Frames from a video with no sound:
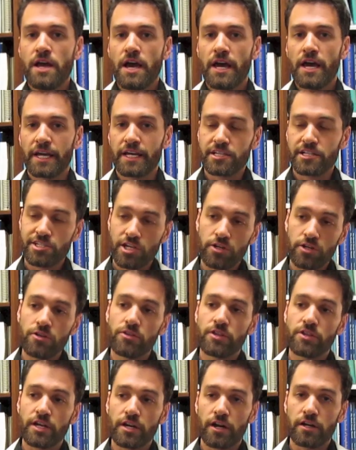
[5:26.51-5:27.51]
And I can tell you
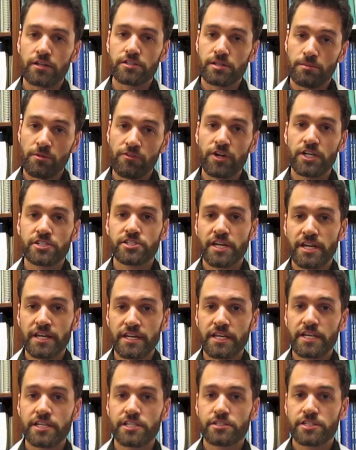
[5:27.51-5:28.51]
that our, some of our
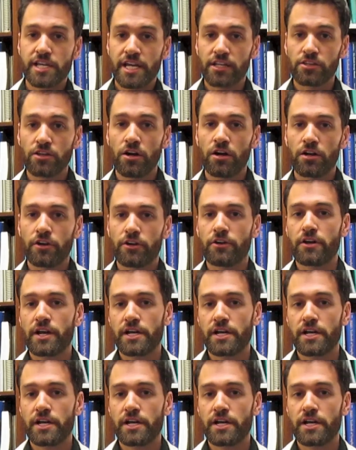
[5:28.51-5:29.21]
techniques take longer